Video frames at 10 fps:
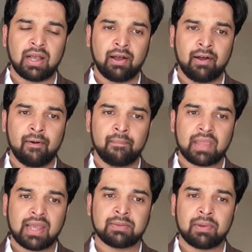
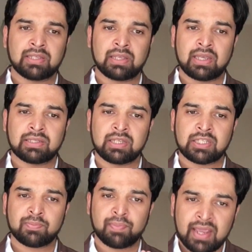the
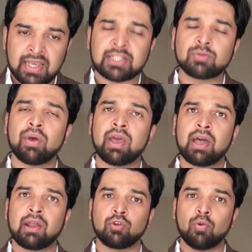space
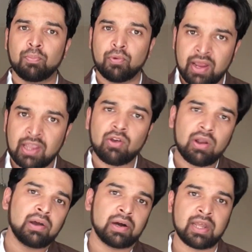where you bring your
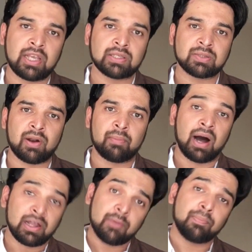learnings from
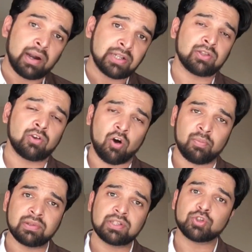other parts of the
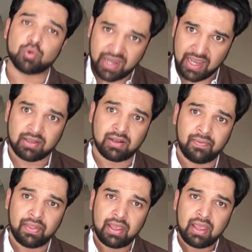Commons together